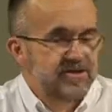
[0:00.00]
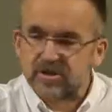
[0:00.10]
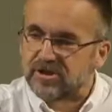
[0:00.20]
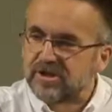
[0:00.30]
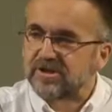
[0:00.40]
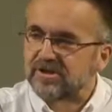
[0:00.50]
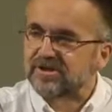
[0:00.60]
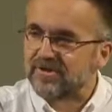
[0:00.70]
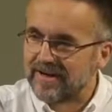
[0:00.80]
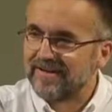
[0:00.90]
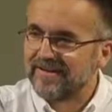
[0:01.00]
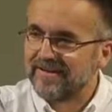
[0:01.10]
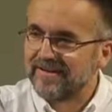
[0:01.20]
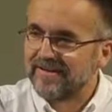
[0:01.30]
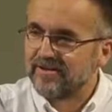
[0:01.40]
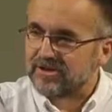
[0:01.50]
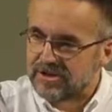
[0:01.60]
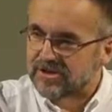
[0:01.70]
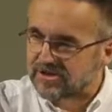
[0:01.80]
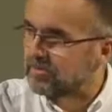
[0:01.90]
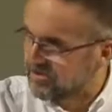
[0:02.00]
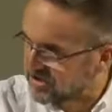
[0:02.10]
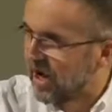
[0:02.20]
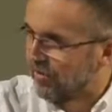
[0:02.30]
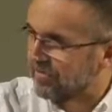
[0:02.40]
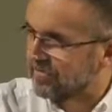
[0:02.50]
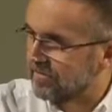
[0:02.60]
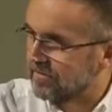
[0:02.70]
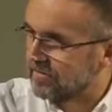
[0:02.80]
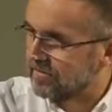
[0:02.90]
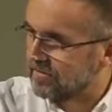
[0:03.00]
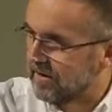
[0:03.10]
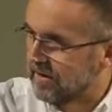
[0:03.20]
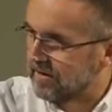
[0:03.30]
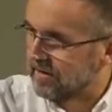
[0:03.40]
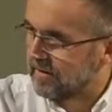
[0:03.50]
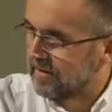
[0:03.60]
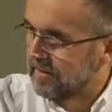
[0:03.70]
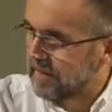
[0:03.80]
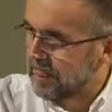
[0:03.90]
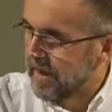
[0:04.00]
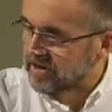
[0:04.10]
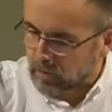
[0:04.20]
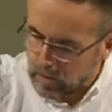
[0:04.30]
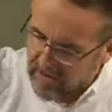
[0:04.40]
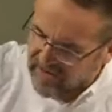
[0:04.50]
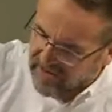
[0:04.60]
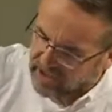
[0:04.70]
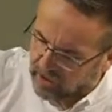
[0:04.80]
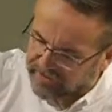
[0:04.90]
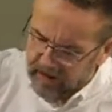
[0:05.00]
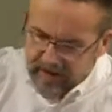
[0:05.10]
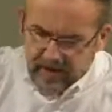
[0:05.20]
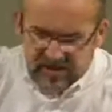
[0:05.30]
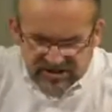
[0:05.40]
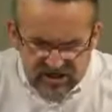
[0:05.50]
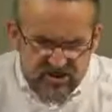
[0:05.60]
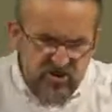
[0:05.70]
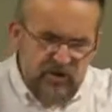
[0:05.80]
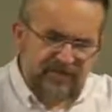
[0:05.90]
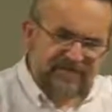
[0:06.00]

It's in Jesus, right? Jesus himself, right? And so when we think of this issue